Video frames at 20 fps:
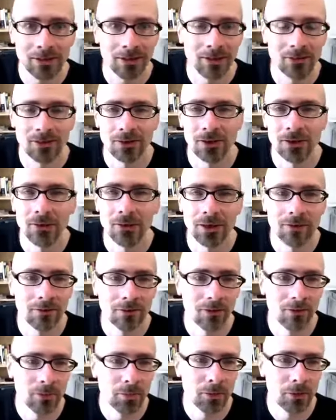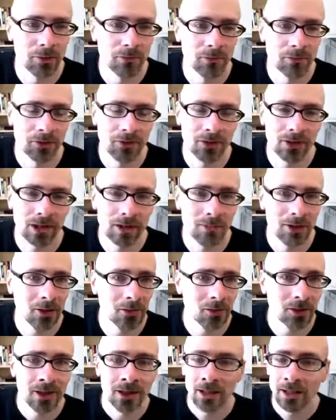years ago, whenever the report first came
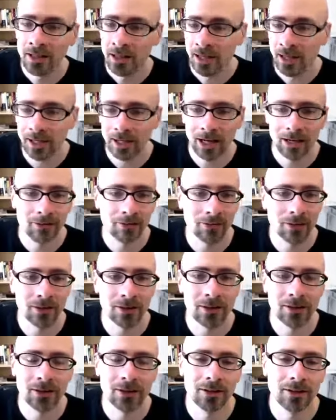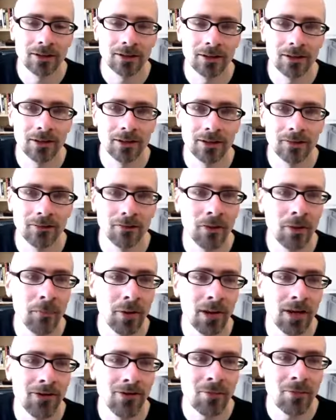out. I have a front
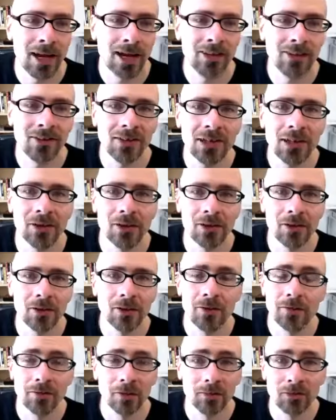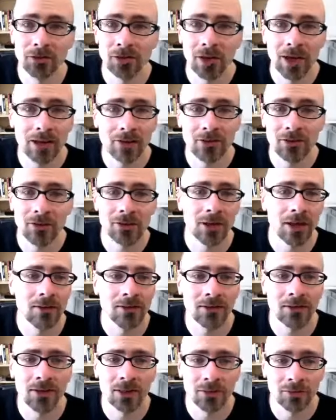page magazine article from July
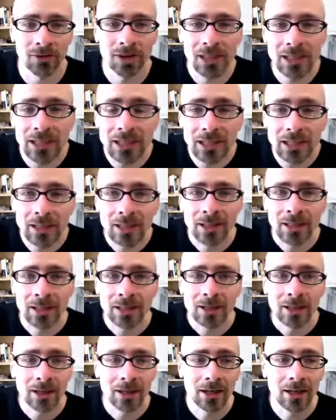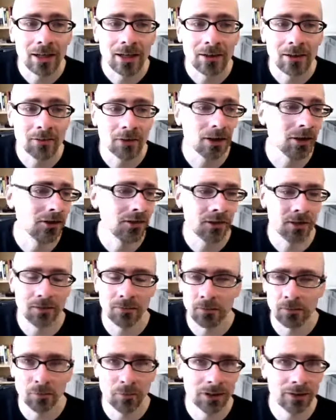2003
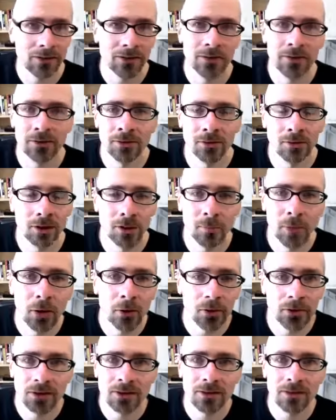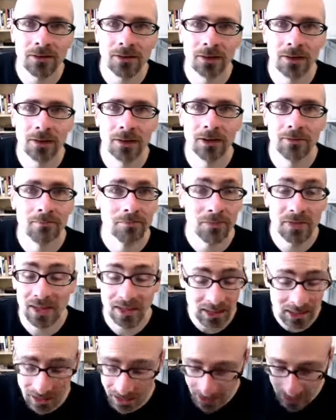that links to the New York Post
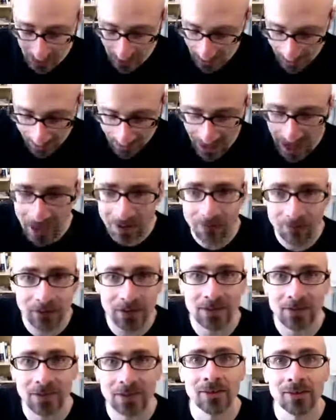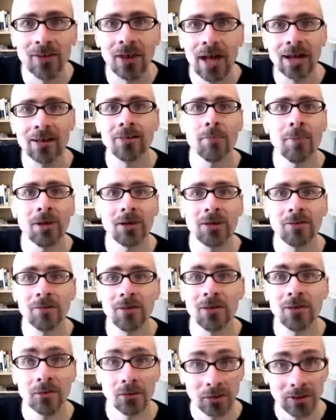that is every single aspect of
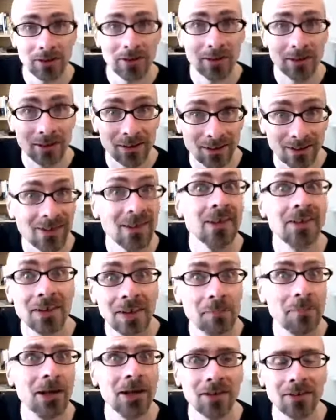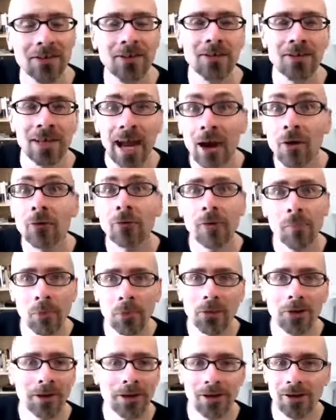the story that 60 Minutes is now
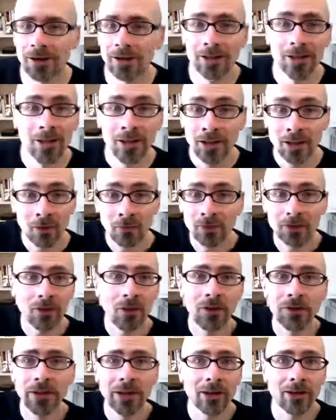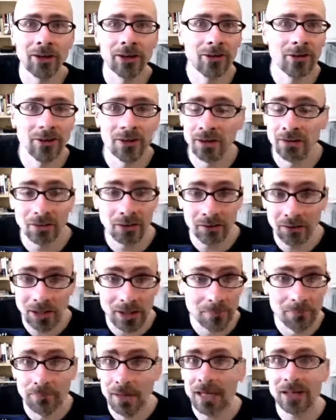reporting on was all there in
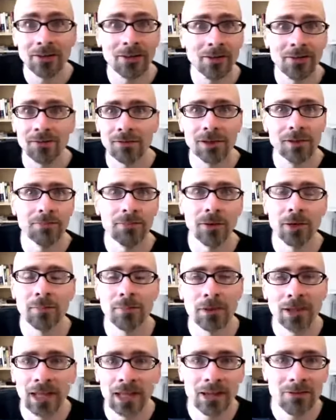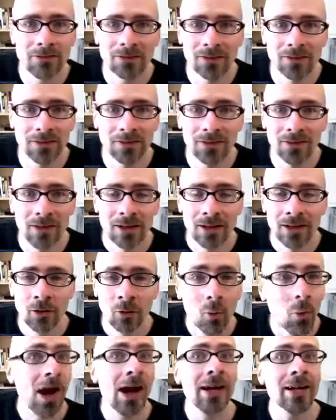2003 in mainstream publications.
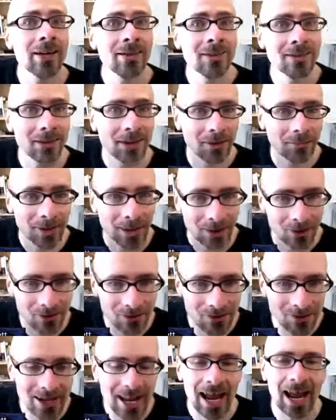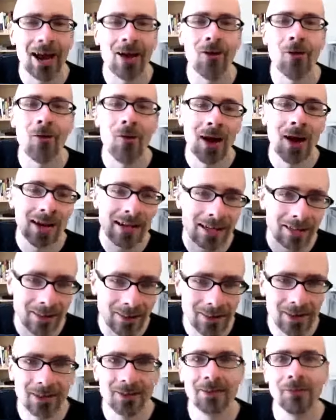Why is it coming out now? Why
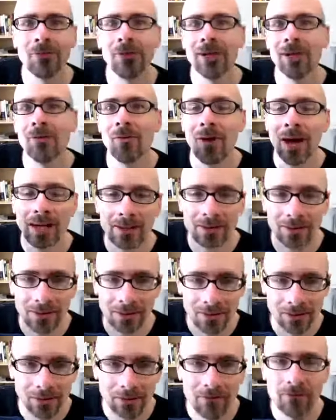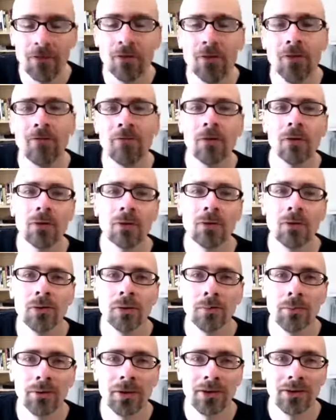in this way? Why is there a full
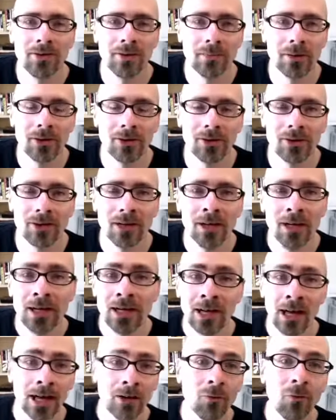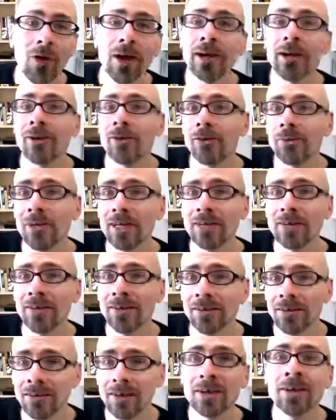forecourt press about it? And why are we
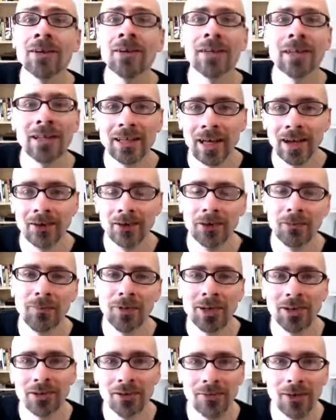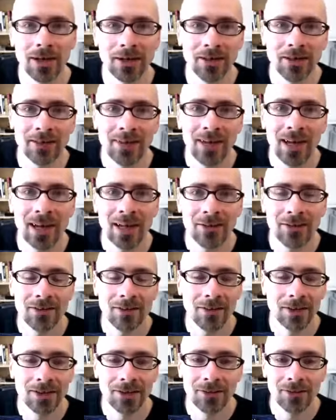suddenly now being directed to hate
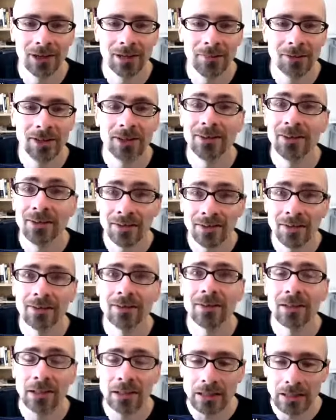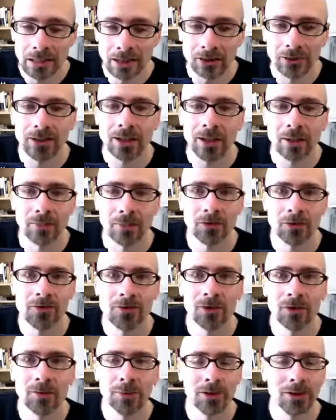Saudi Arabia? This is clearly about
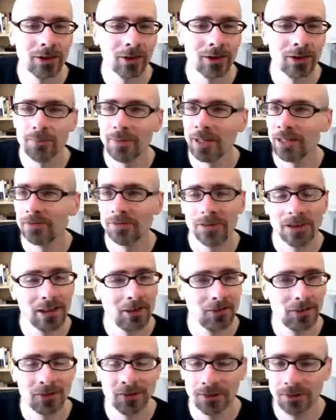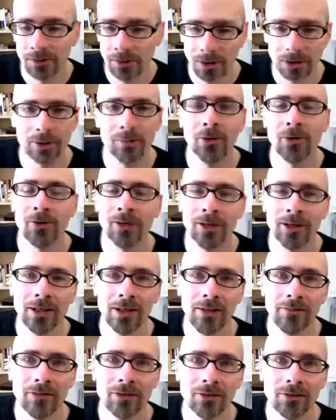geopolitical machinations, not about
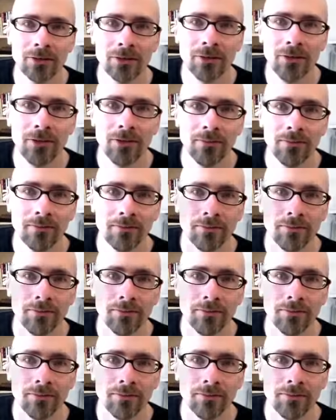9/11 truth.